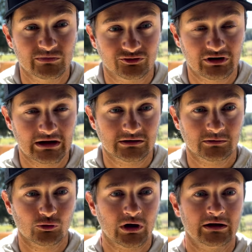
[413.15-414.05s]
mistake,
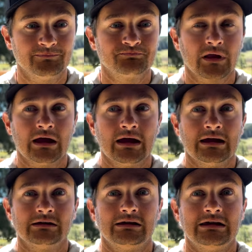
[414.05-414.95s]
okay,
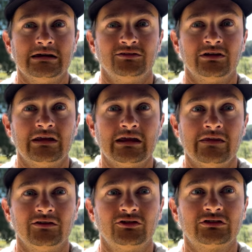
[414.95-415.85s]
is, and
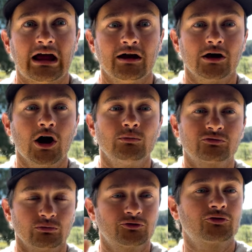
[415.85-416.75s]
this is kind of comes
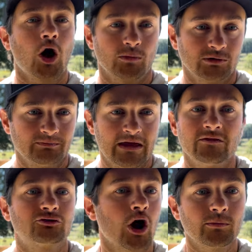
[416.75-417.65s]
from summer. In the
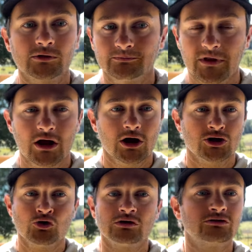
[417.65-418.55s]
summer,
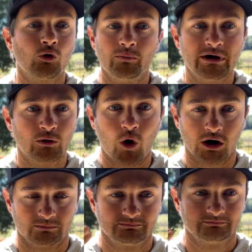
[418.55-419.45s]
you can throw a big
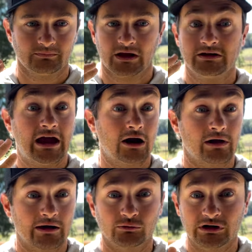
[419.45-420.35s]
worm,
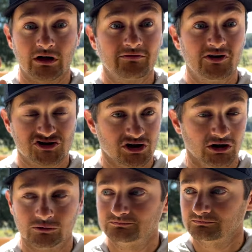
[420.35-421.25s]
Carolina rig, fish
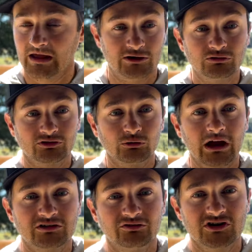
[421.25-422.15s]
slow. And you can still
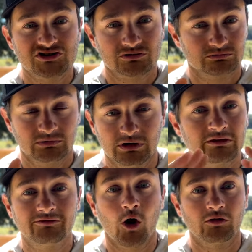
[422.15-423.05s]
catch fish in
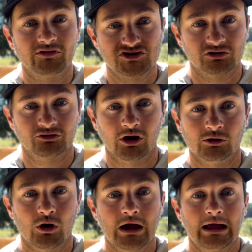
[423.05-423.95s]
the fall fishing
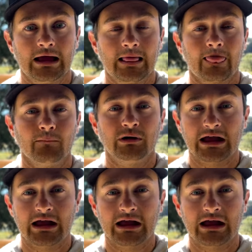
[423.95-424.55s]
slow. But